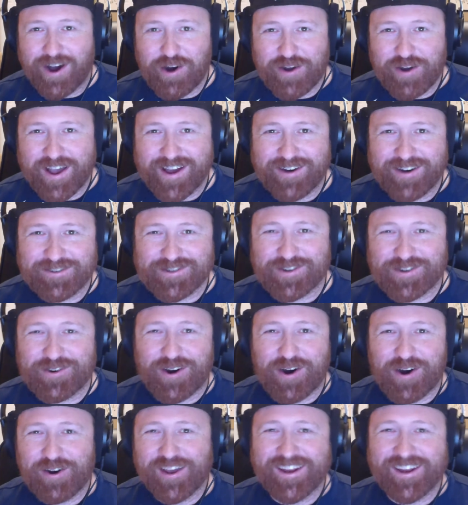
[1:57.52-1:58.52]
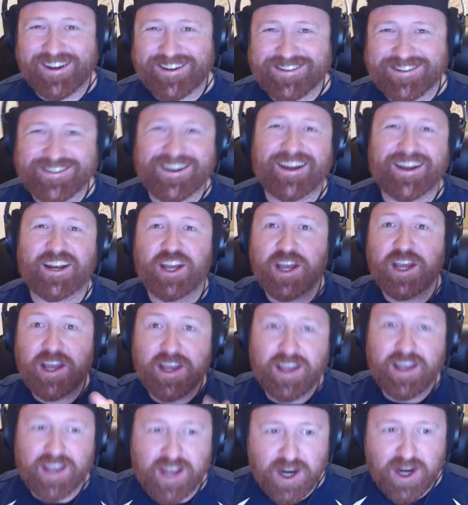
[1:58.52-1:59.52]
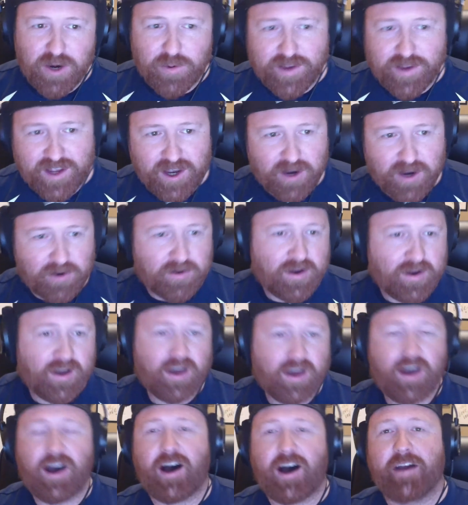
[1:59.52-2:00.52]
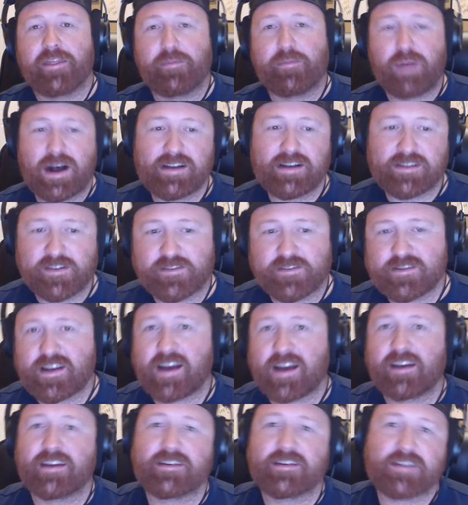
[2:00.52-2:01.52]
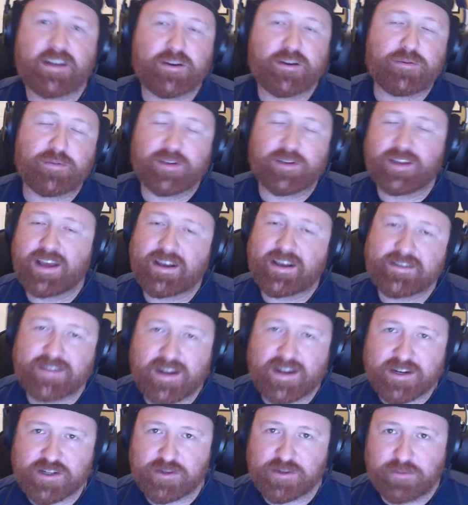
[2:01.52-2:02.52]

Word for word: Okay, also all kidding aside, here we go. On the positive side, Nintendo really hasn't actually